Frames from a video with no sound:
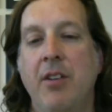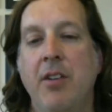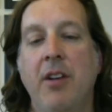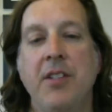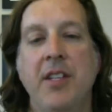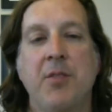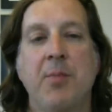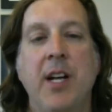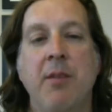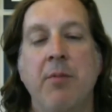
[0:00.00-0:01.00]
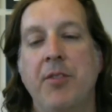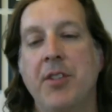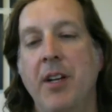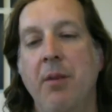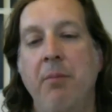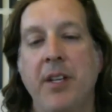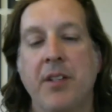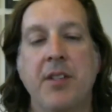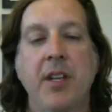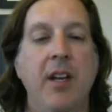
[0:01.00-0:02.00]
And so you always have this problem of
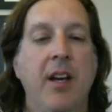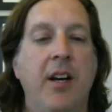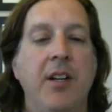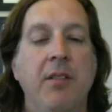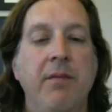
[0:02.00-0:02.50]
trying to mix